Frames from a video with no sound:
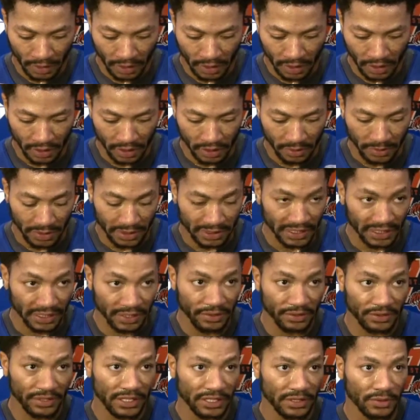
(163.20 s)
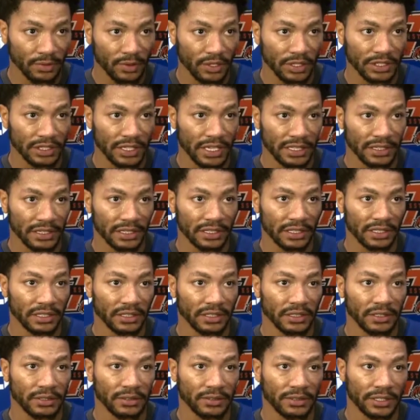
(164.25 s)
thing? Um, I think it was just a one shot thing
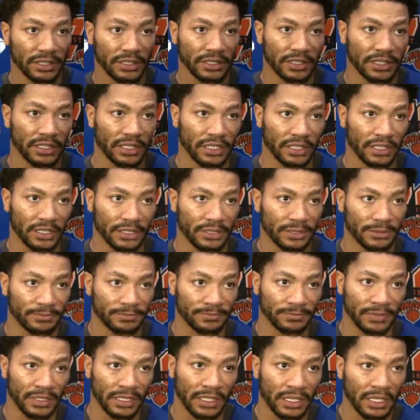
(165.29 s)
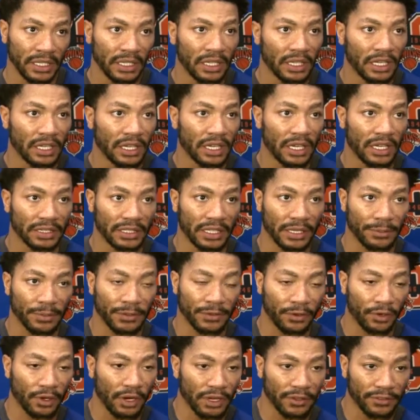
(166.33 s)
where um, I think
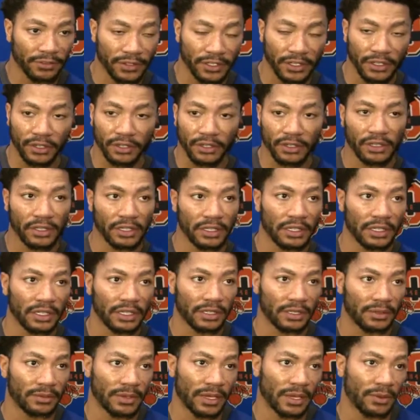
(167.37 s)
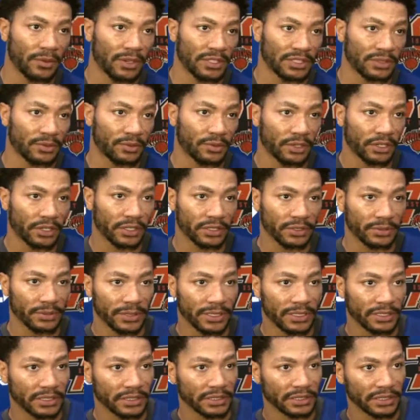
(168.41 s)
before I fell, um, I wasn't worried
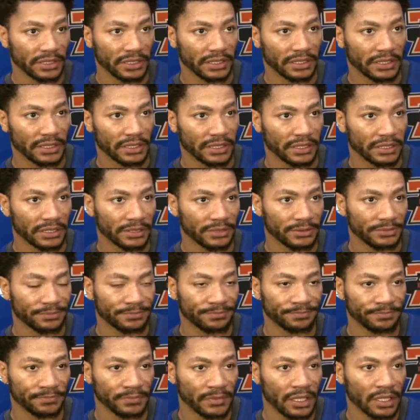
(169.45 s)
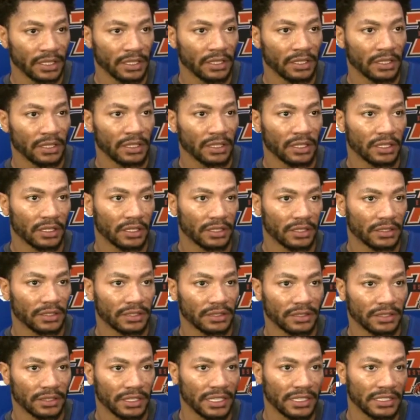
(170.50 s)
about it. And um,
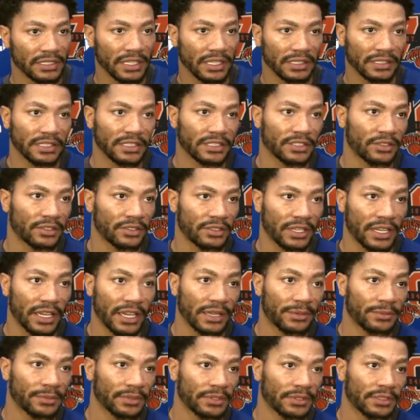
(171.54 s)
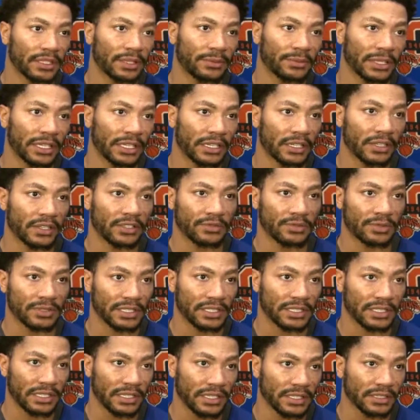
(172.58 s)
things like this are going to happen. I mean, it comes with the
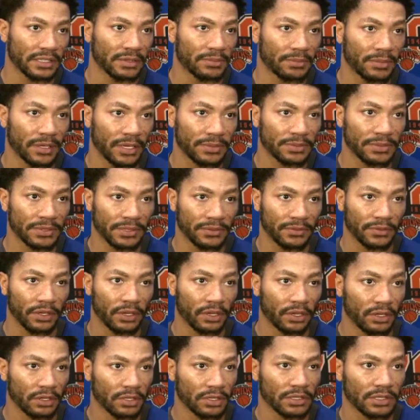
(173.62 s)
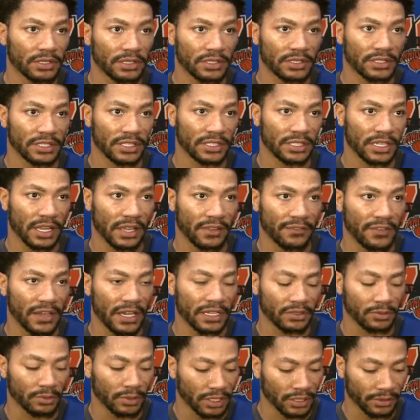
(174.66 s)
season, bumps and falls. So just got to
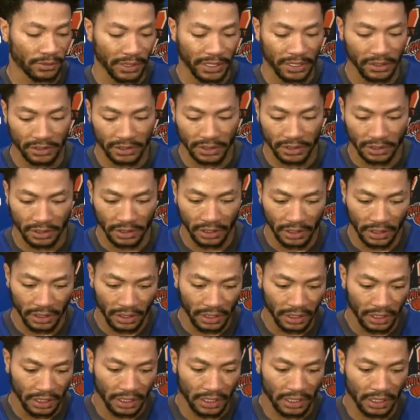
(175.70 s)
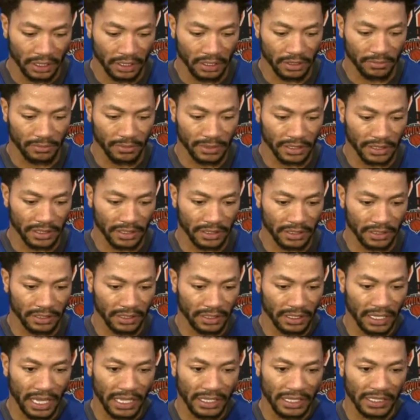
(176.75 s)
find a way around it. Um, but I
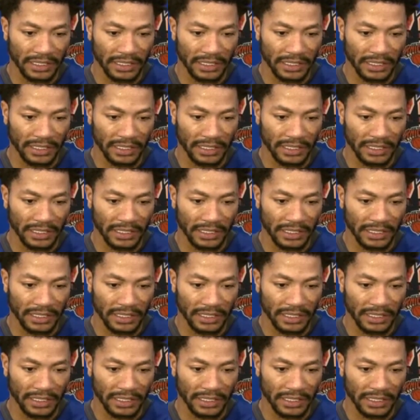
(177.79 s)
can't let